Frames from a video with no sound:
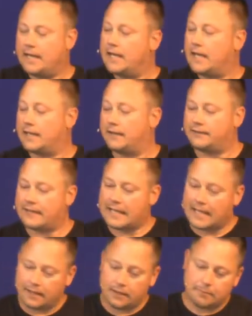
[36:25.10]
and as they
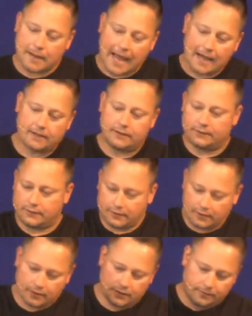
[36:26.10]
headed back into
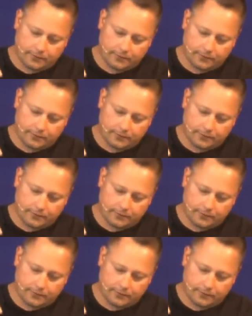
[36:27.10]
their,